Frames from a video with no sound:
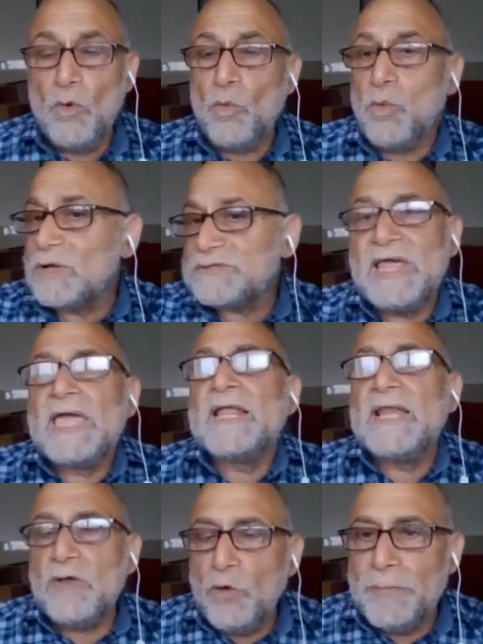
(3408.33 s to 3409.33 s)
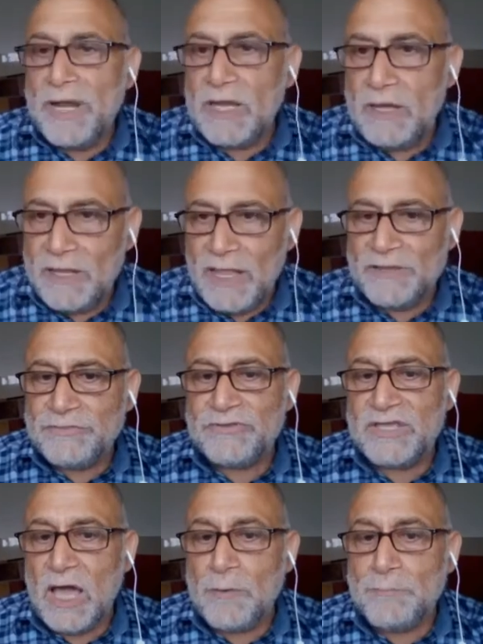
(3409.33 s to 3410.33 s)
what the global
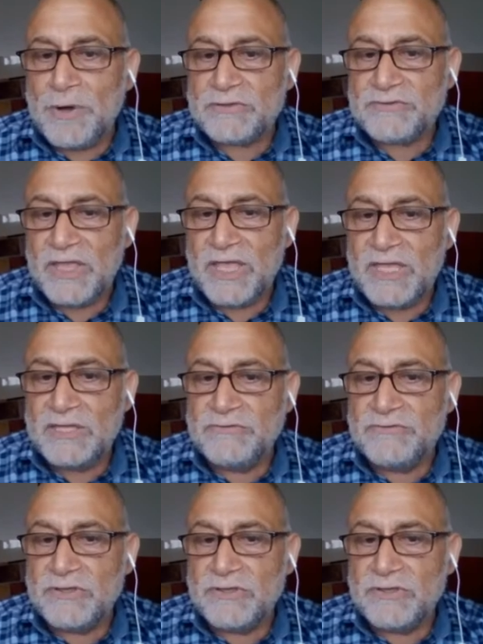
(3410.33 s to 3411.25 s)
anti-apartheid,